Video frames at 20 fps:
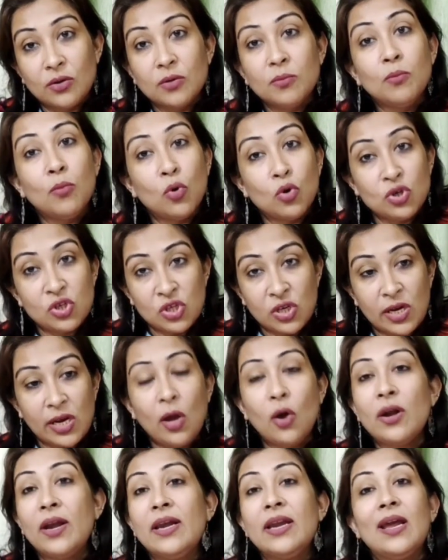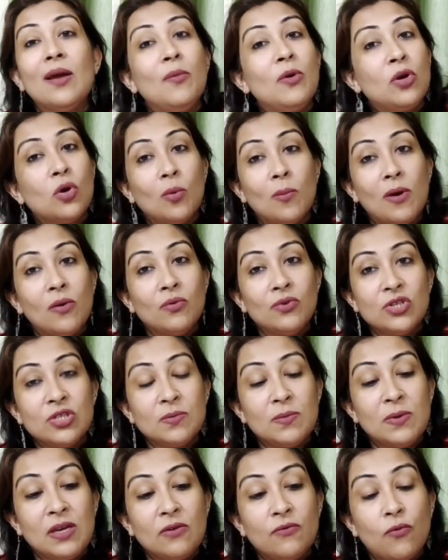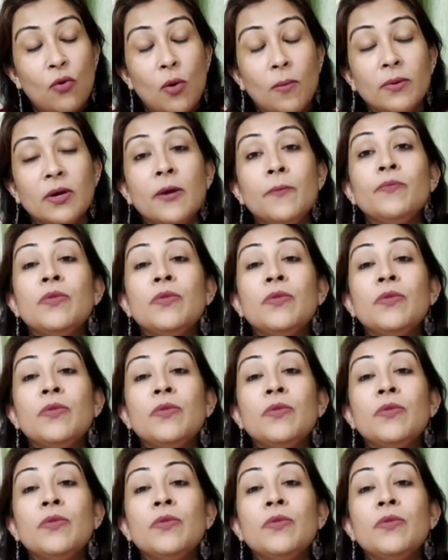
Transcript: mostly, or any hematoma which is being formed.